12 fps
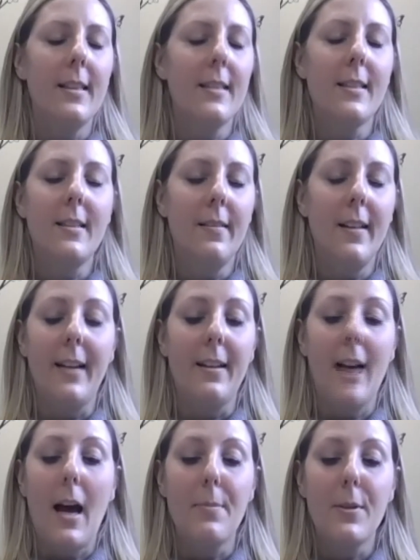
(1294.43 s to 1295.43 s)
That's like
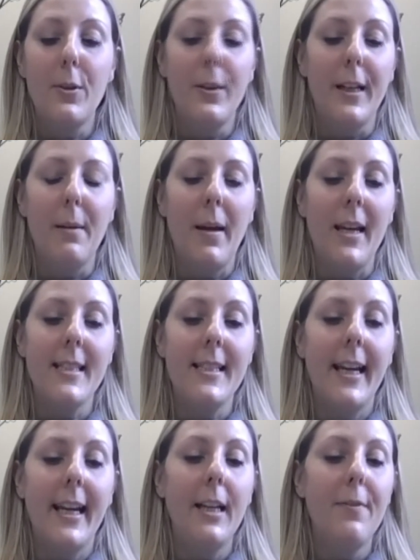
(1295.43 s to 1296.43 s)
absolutely
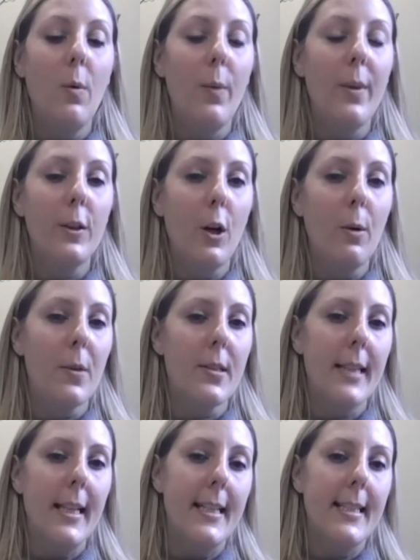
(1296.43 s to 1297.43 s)
amazing. And even with Global
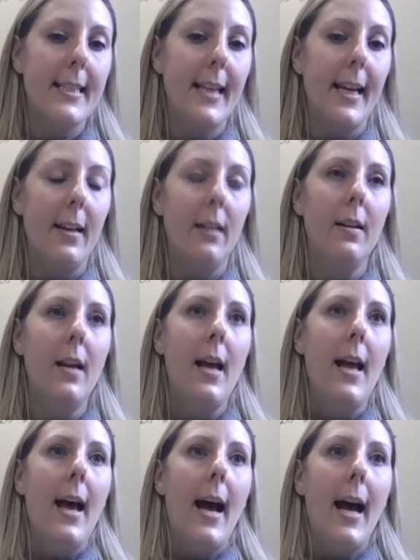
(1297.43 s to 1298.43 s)
Citizen,
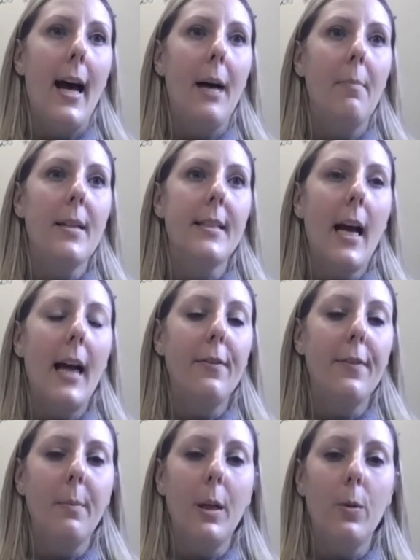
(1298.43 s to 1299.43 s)
aside
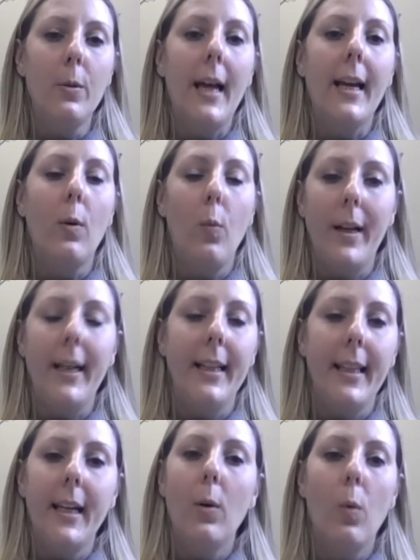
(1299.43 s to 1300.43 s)
from you like winning
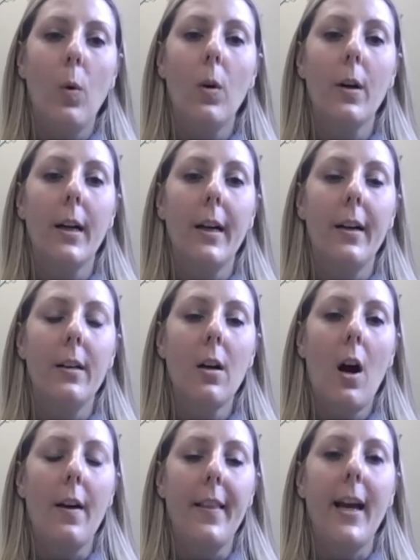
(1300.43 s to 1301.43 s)
the award,
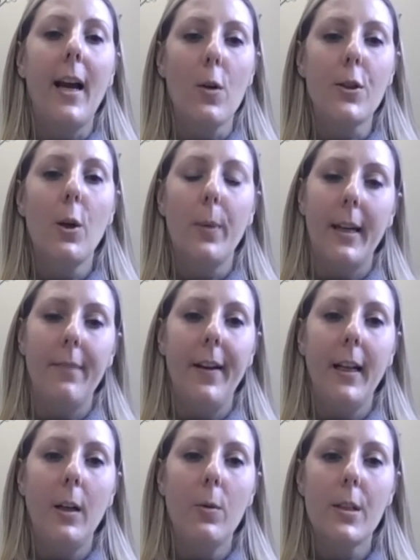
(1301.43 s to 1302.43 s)
are they also
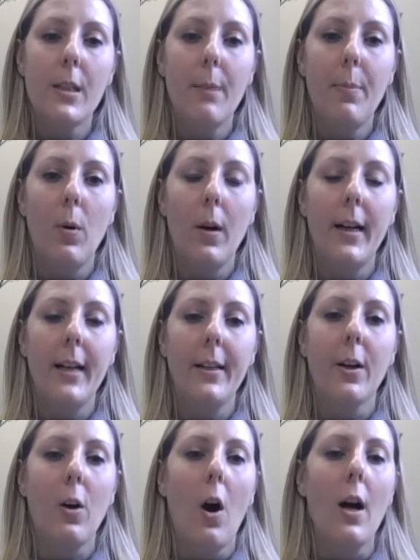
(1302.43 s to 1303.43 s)
giving you support in
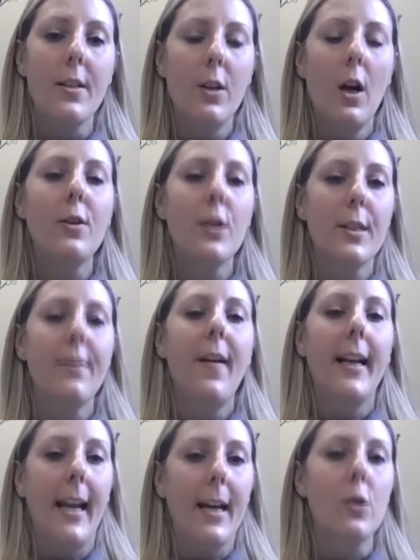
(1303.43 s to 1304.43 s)
your cause, not just
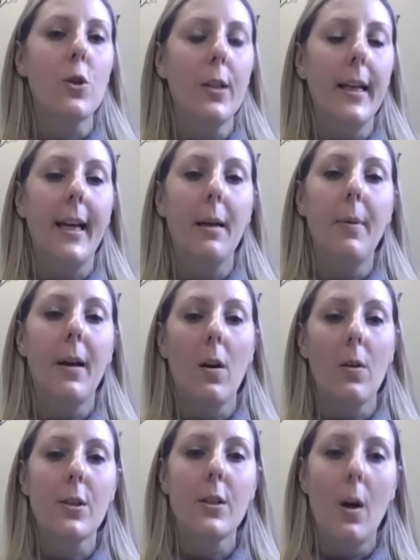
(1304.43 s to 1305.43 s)
financially, but
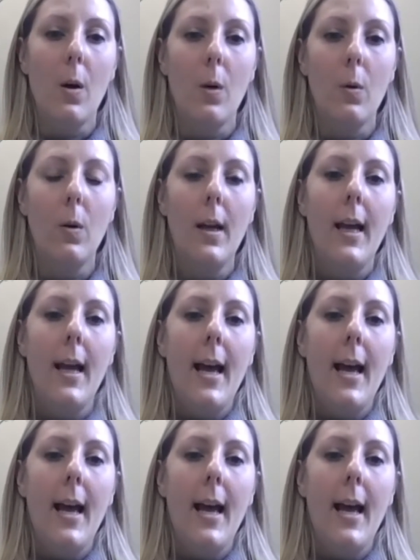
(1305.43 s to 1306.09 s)
also